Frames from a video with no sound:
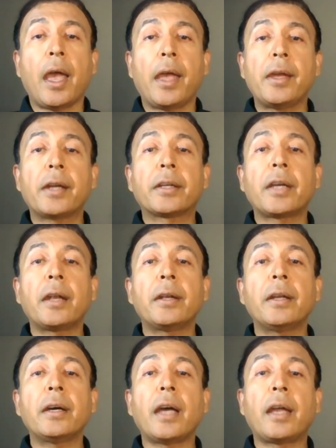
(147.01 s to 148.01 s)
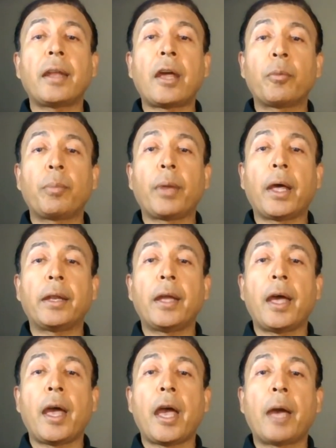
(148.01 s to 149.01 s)
Air Canada and Aeroplan
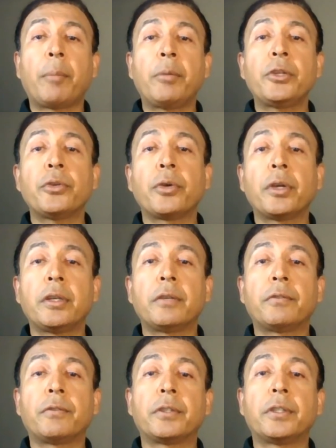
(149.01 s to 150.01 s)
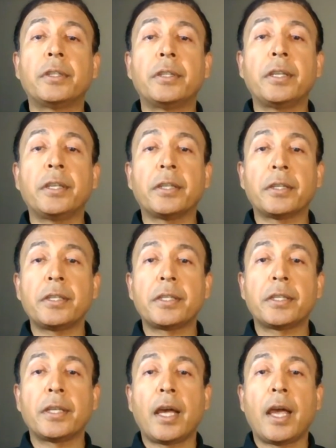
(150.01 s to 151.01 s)
have been together for 30
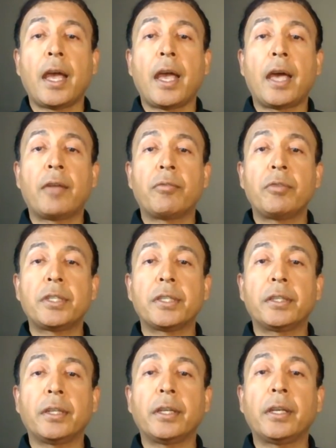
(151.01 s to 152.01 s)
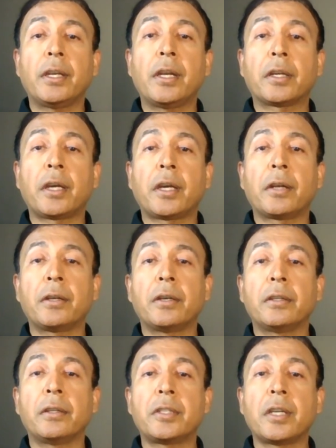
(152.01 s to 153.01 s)
years and recently Air
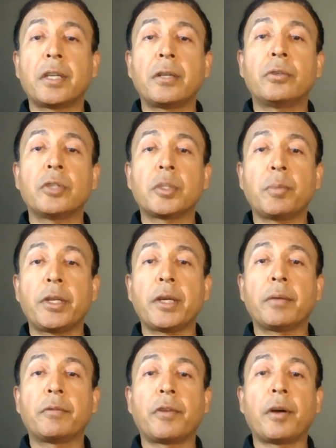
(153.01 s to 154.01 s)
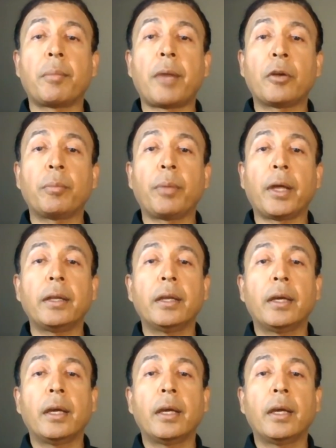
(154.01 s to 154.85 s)
Canada decided to split up from Aeroplan.